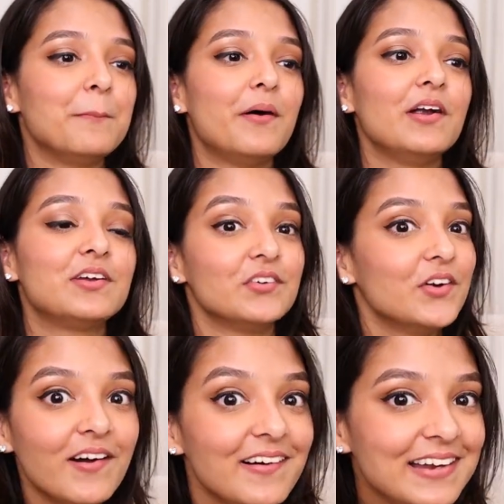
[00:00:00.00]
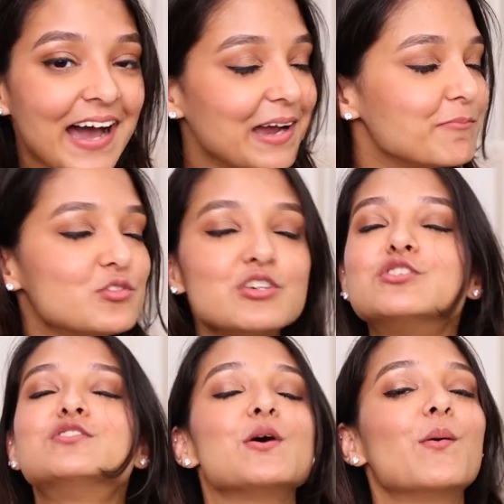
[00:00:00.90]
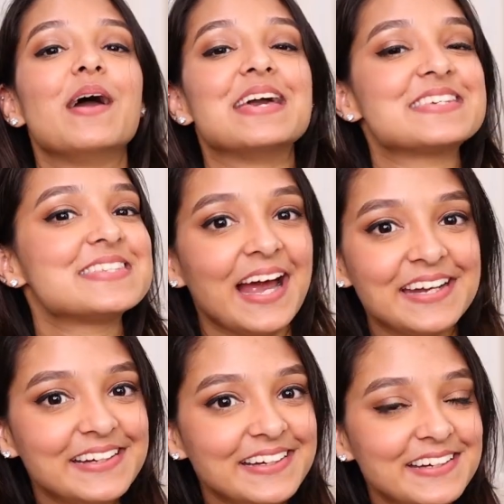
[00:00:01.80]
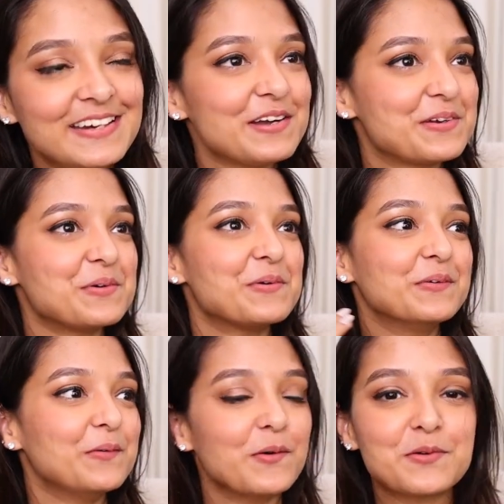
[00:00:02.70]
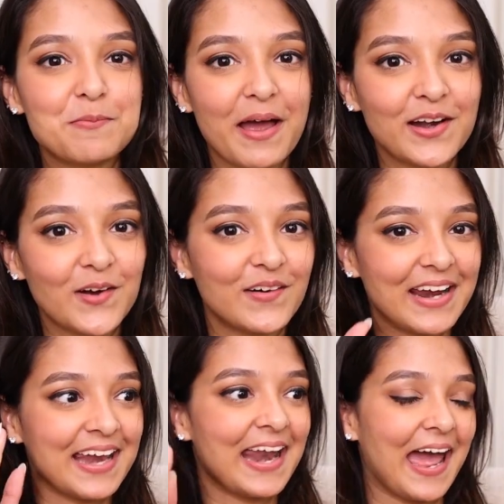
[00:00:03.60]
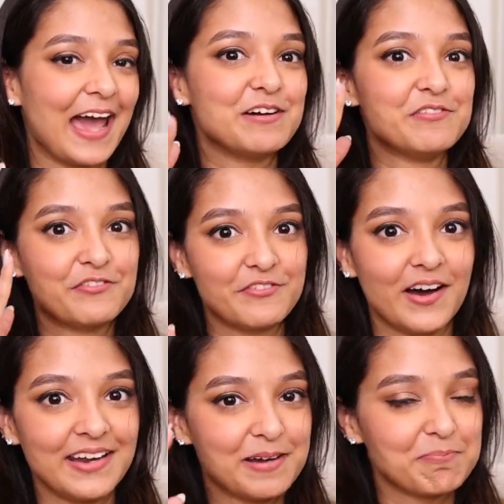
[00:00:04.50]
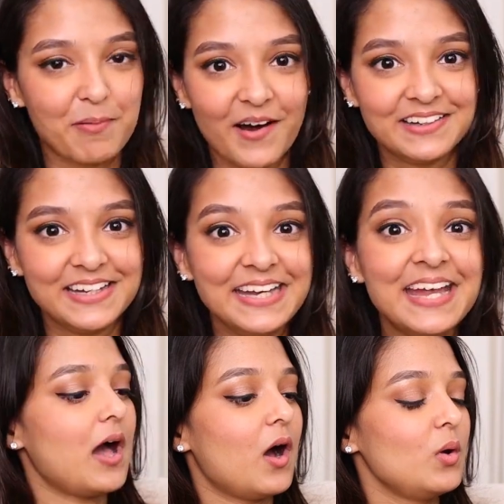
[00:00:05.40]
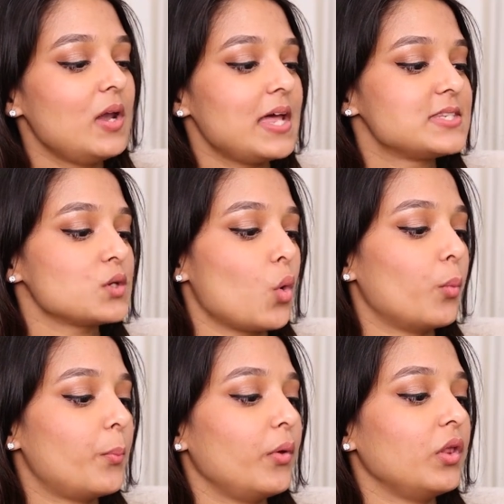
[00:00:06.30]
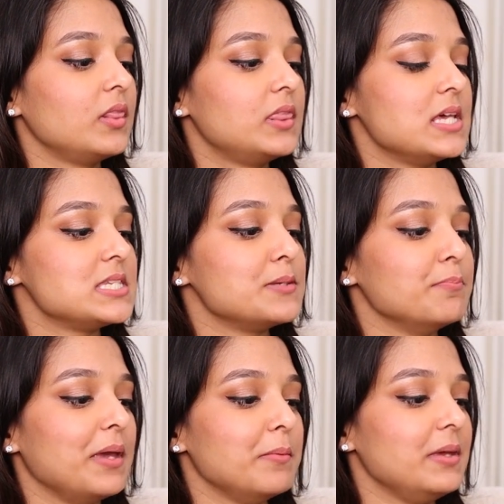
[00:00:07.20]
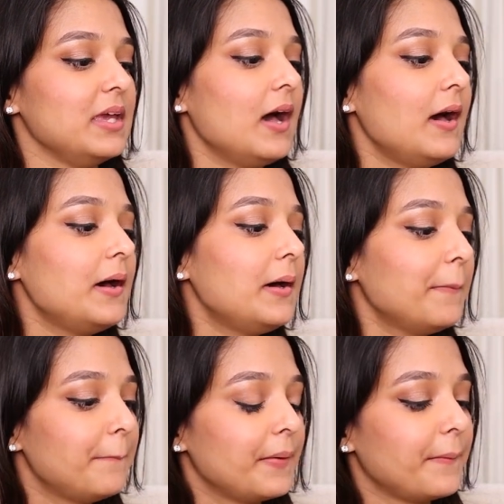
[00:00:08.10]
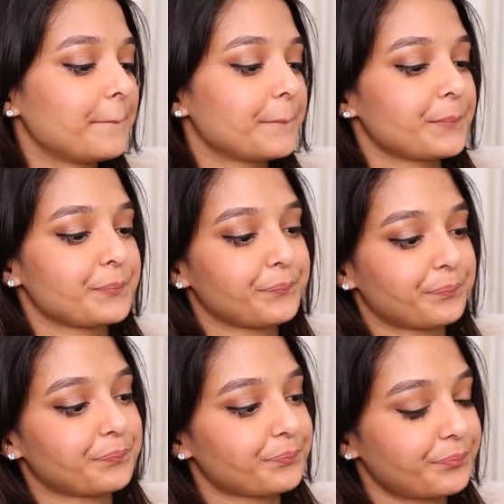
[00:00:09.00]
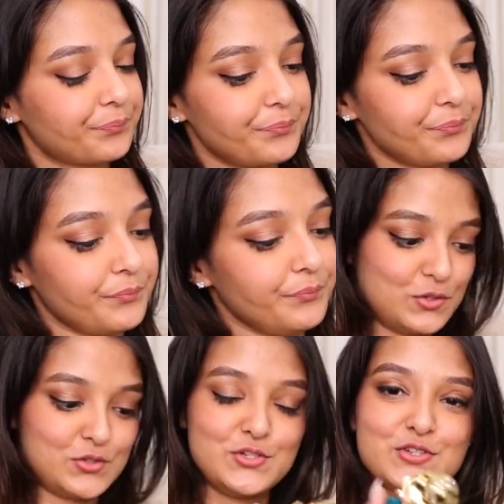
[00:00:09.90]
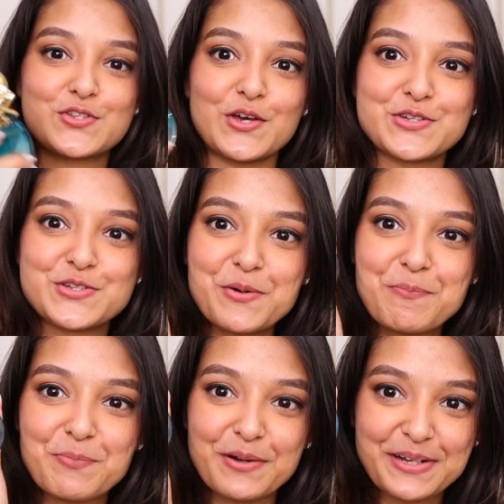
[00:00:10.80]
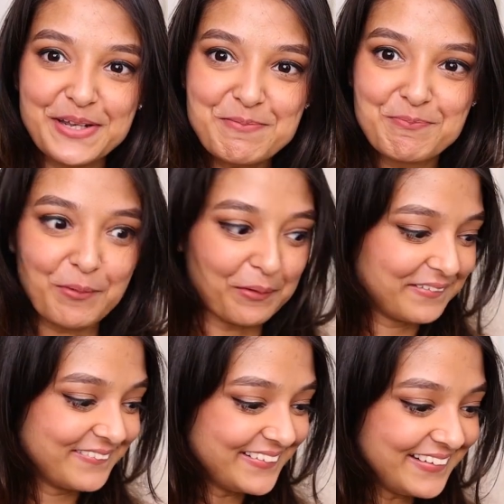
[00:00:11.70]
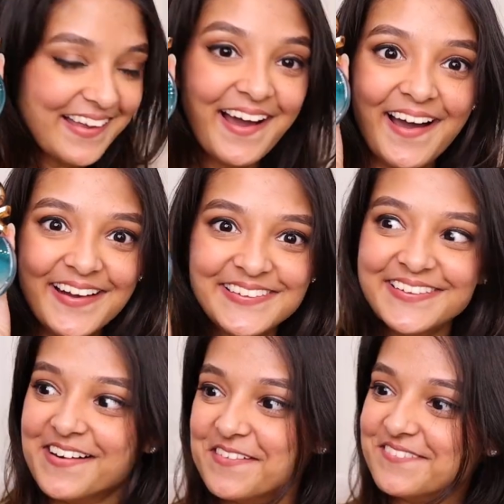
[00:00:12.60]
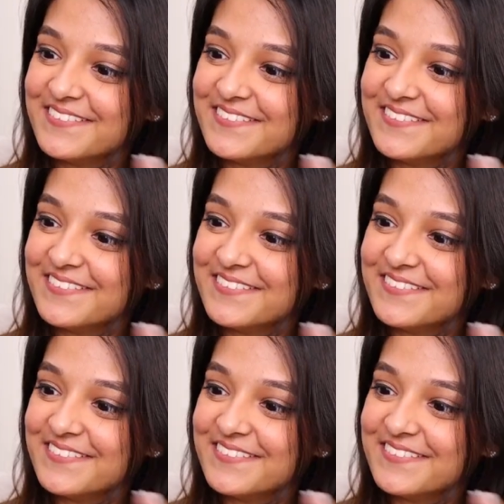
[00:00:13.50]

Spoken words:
but girl, I'm just so excited to go to Bangalore and have fun and party. Now let's open this baby up. This is such a pretty bottle. I love